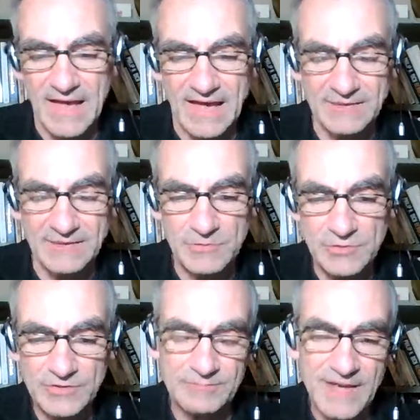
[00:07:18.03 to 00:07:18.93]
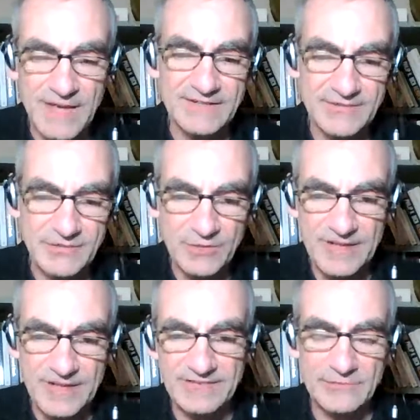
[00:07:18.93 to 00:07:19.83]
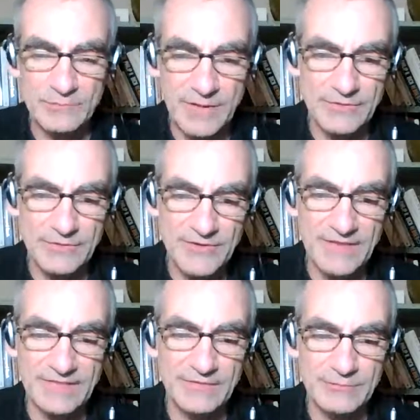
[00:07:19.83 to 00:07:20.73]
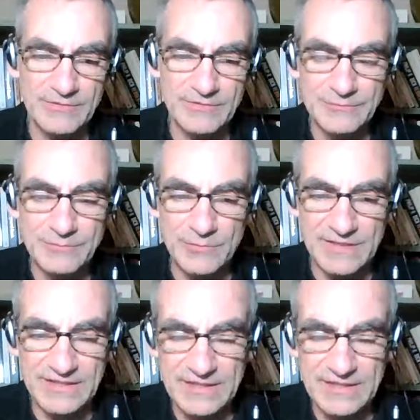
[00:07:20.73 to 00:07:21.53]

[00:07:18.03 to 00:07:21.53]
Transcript: I couldn't make a determination whether or not this was for